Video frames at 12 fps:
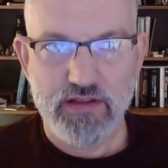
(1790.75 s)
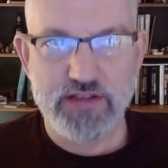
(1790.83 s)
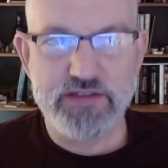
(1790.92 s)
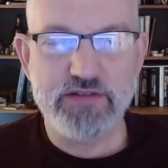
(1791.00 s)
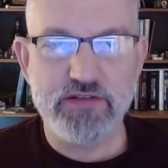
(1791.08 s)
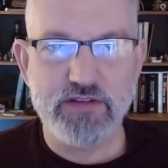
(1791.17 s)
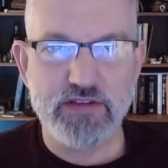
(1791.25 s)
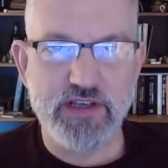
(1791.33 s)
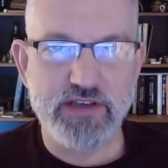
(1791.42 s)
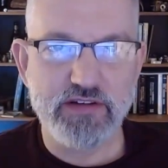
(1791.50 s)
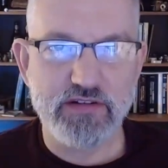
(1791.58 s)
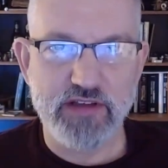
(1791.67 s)
Let's
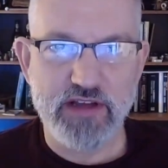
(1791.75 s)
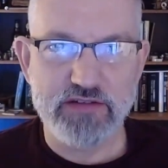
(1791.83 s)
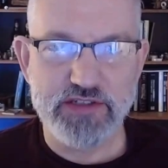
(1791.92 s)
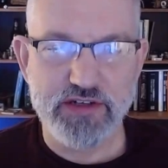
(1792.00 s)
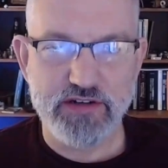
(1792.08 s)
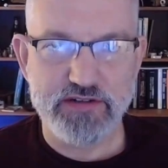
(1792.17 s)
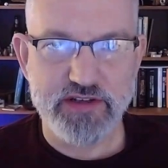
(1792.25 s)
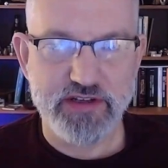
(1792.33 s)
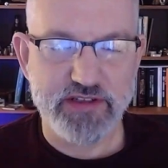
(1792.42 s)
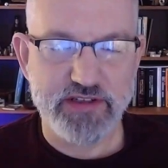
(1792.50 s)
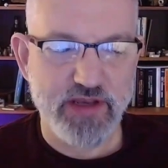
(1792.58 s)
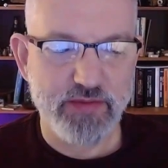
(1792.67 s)
take our lounge chair as
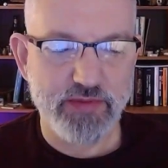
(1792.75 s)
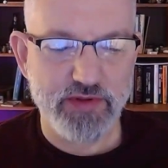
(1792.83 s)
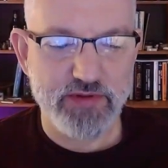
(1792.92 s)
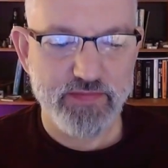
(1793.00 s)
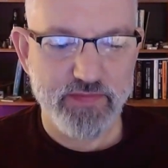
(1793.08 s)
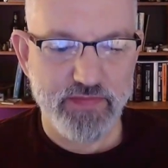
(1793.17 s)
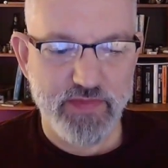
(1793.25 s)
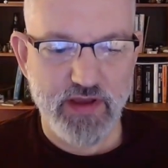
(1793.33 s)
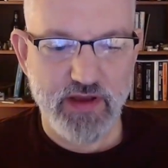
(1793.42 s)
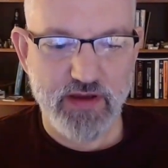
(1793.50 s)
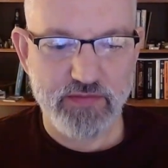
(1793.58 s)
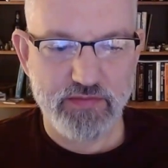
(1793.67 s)
an example.
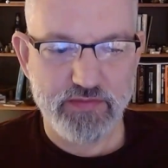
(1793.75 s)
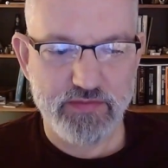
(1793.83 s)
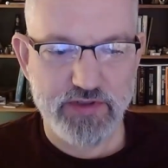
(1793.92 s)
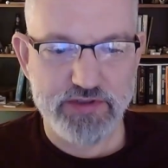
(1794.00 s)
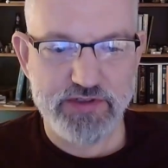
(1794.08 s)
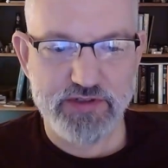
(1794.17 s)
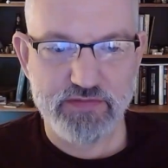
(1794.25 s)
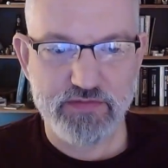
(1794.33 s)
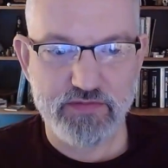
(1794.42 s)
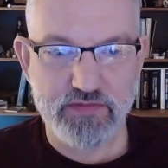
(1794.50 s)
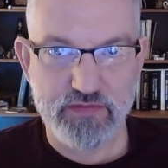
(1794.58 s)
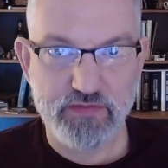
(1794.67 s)
There's
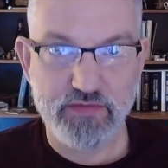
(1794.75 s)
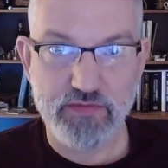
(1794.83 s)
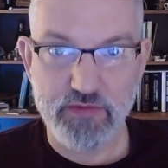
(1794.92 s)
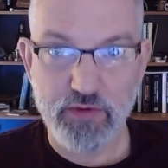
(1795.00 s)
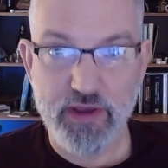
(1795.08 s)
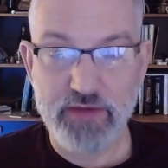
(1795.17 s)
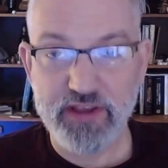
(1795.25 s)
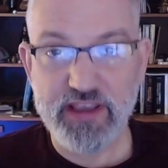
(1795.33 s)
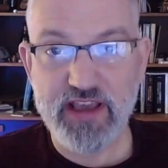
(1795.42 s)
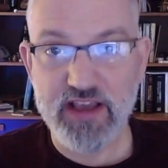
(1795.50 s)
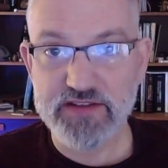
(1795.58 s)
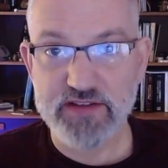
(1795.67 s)
the way we
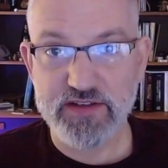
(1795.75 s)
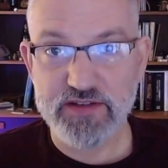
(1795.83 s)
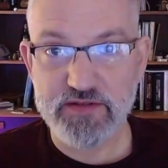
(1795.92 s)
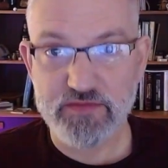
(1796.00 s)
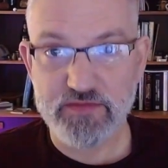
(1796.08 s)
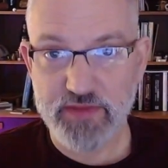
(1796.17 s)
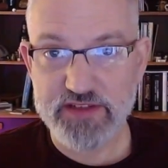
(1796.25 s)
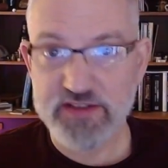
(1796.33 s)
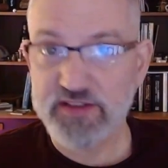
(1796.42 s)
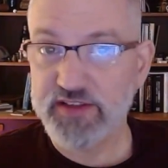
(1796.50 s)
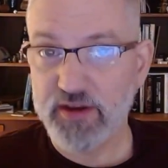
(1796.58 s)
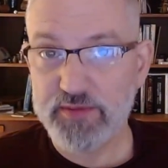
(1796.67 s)
cast it is
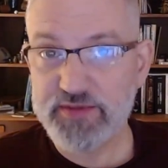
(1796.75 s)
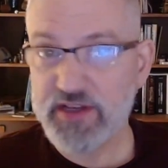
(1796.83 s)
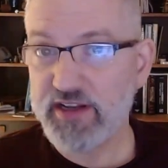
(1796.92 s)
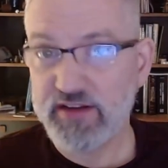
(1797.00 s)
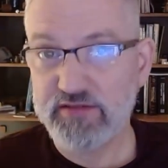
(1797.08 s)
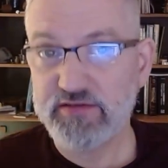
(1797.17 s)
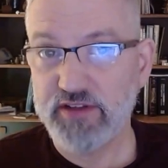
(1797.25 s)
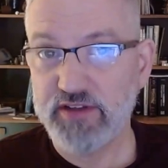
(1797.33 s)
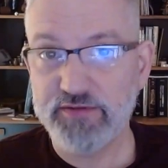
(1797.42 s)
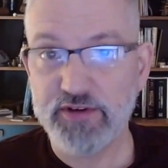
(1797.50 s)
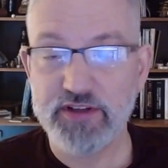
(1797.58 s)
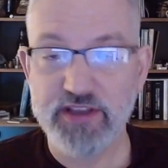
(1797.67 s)
basically upside down,
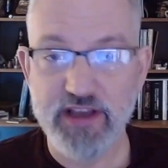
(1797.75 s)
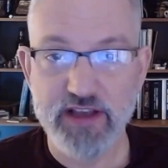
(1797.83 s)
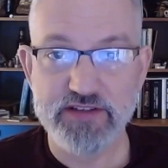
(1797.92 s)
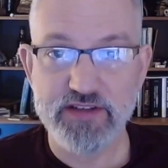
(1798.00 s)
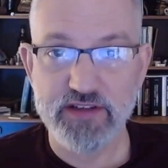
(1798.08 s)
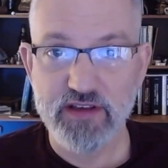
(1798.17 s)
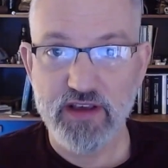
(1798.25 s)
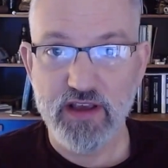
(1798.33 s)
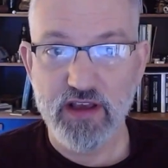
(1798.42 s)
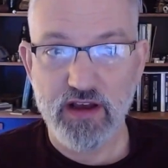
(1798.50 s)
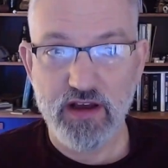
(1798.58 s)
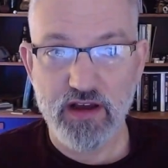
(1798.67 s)
inverted casting.
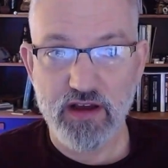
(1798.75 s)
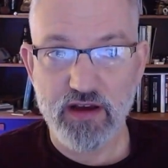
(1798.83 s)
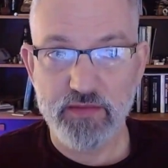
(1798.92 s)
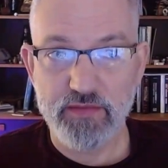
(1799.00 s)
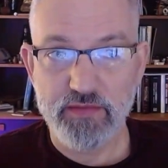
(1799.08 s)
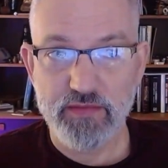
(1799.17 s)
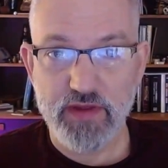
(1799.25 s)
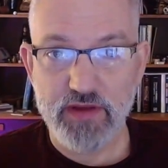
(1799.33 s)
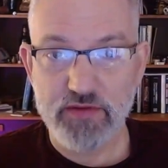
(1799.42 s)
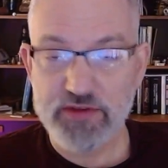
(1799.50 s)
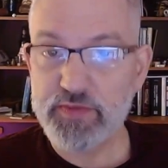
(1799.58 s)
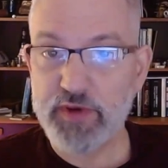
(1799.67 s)

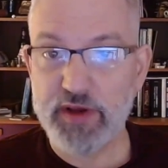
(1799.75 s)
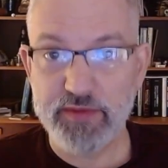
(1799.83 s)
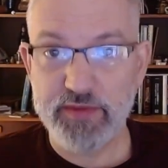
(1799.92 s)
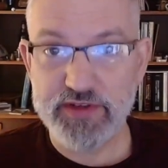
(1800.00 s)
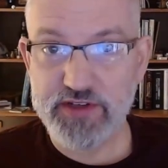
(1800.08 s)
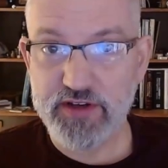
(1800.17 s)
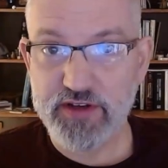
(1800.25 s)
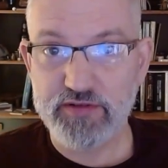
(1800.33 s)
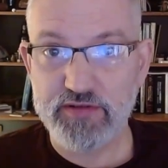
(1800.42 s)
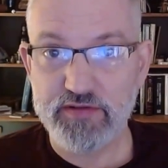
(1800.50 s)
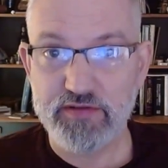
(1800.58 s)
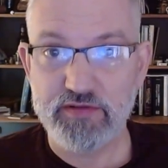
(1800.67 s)
We spray a mist
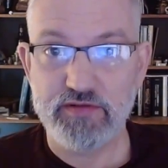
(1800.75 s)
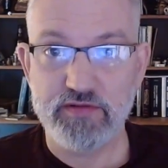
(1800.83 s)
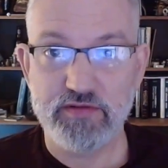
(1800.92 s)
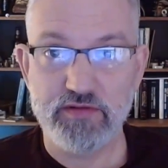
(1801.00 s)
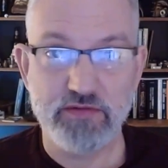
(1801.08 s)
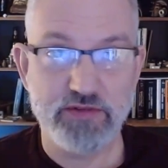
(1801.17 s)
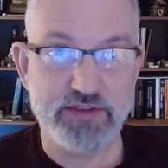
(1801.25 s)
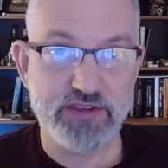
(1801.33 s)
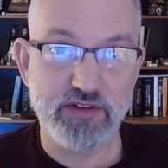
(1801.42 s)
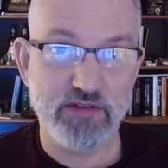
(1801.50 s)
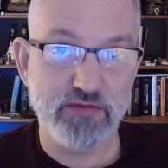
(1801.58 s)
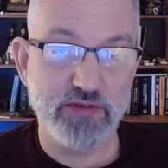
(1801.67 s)
coat,
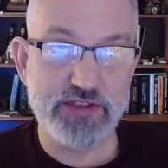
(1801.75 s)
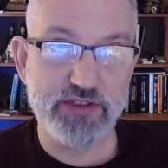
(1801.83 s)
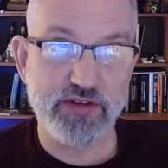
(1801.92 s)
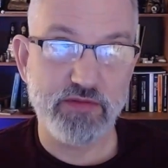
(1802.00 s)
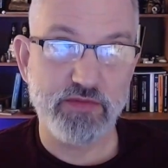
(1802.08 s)
which